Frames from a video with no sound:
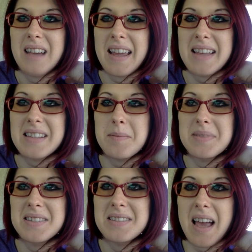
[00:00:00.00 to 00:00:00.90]
I guess I'm,
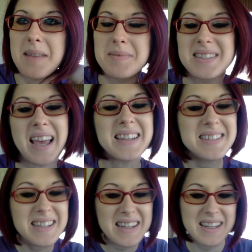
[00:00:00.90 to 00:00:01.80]
I'm, I
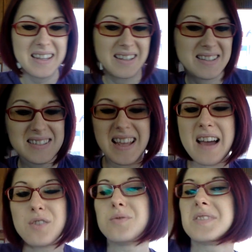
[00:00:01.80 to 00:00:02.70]
seek
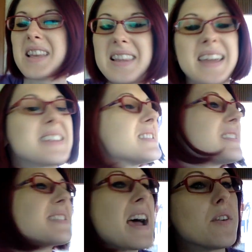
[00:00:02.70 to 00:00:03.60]
sounds. I like
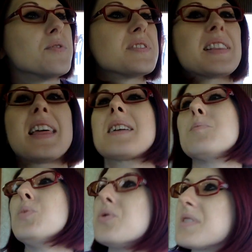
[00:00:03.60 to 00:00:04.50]
sounds, I like
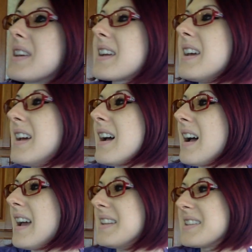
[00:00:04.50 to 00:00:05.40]
music,
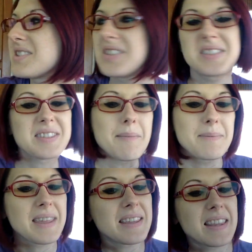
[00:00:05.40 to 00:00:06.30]
and it's just
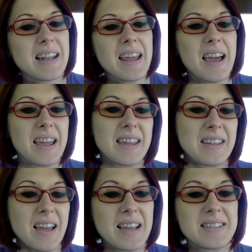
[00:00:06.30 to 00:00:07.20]
something that I,
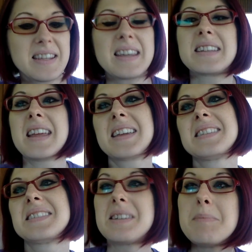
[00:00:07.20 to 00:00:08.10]
I, I seek, and I
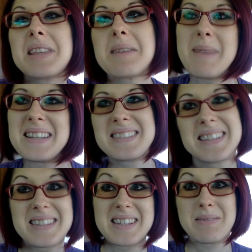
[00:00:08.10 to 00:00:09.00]
can stimulate my
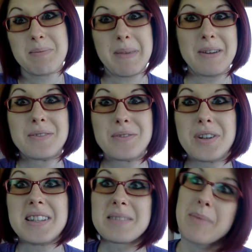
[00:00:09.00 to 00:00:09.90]
senses with my own
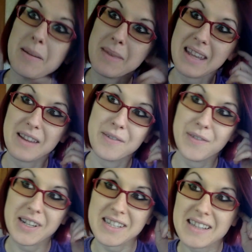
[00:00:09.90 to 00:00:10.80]
voice by making
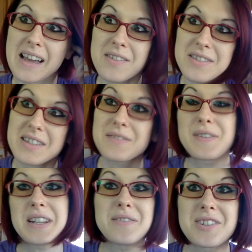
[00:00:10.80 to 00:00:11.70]
funny sounds and
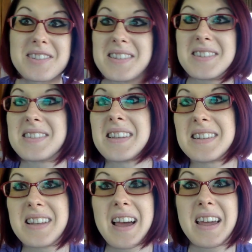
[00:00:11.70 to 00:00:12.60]
funny voices,
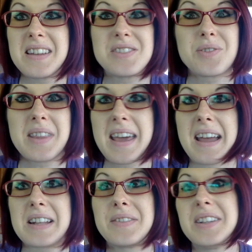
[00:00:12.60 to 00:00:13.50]
and I enjoy the heck
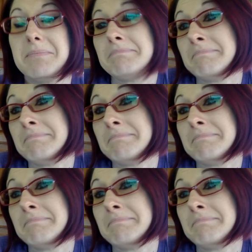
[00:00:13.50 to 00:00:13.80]
out of it.